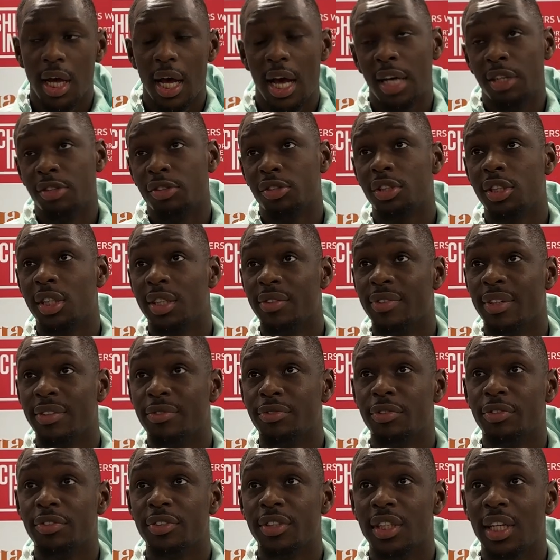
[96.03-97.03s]
I'll just give
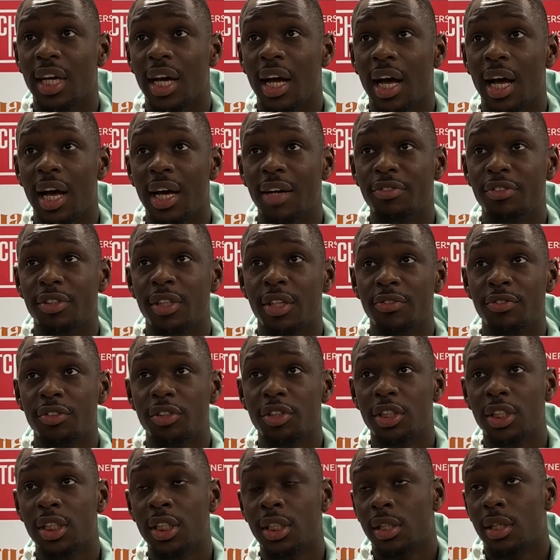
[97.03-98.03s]
everything that I have and
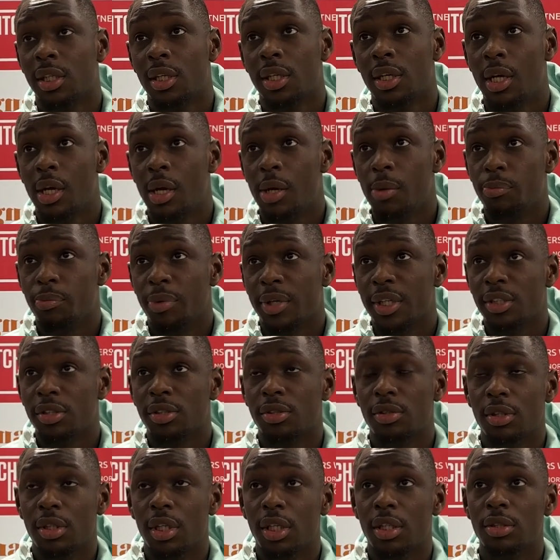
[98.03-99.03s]
obviously bring
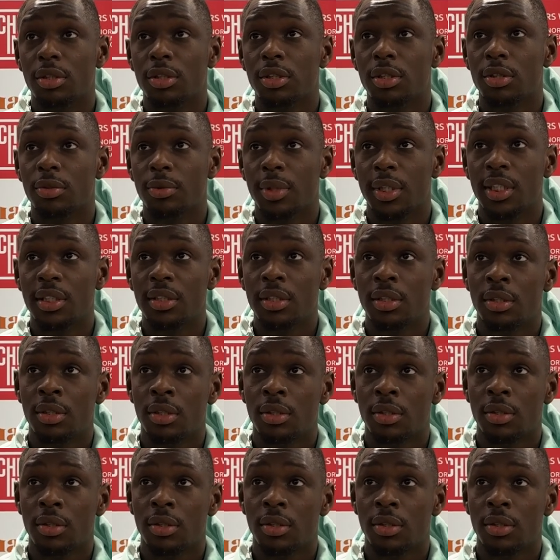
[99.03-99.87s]
some goals as well.